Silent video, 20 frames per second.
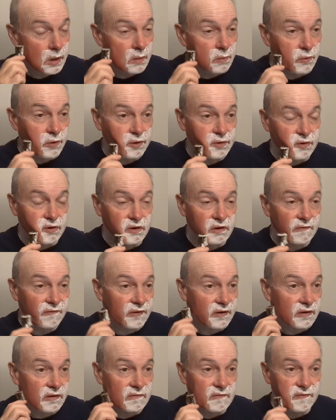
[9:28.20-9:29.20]
I'm wondering if
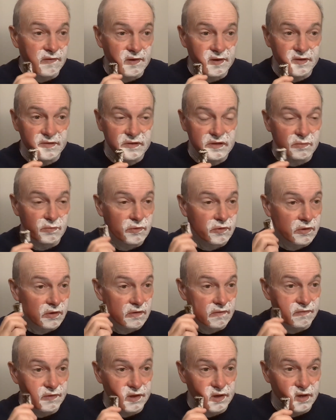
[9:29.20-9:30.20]
I can find some more
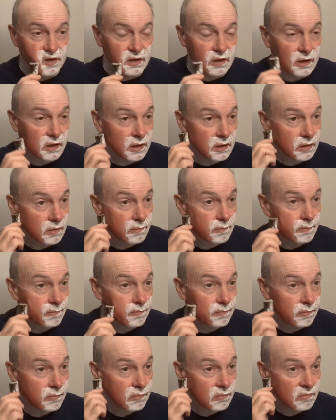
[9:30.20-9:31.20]
of the
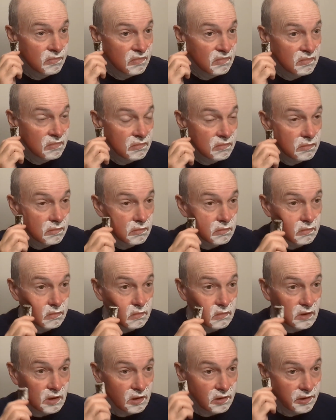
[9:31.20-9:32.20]

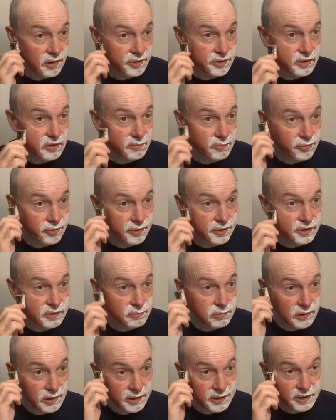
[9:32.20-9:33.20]
London
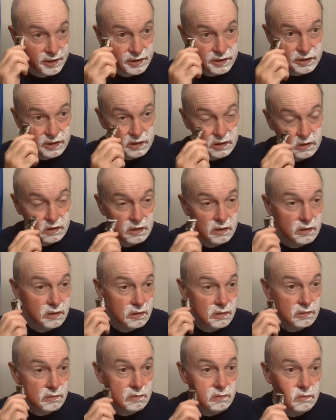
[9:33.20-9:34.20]
Bridge blades,
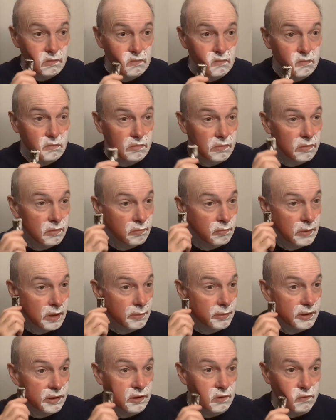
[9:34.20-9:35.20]

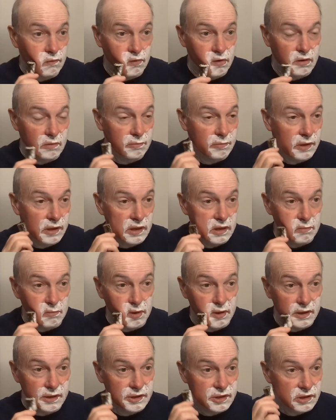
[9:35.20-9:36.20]
maybe that weren't made
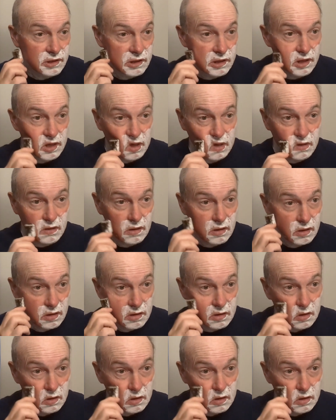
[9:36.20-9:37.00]
by Gillette.